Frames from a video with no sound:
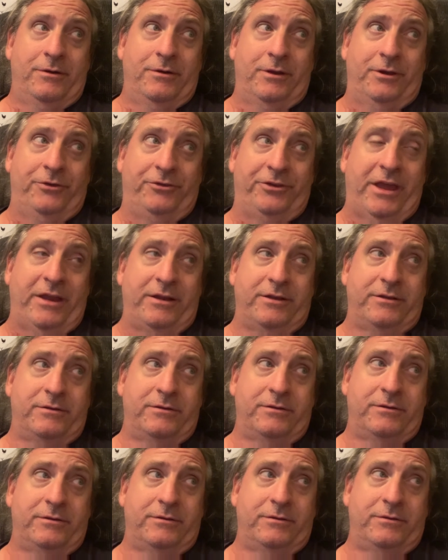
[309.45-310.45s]
Is that
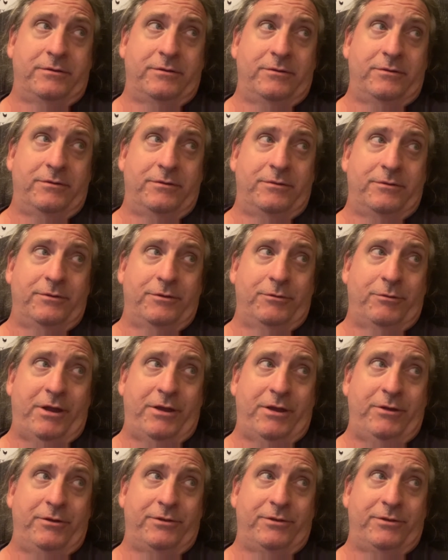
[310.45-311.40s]
the right?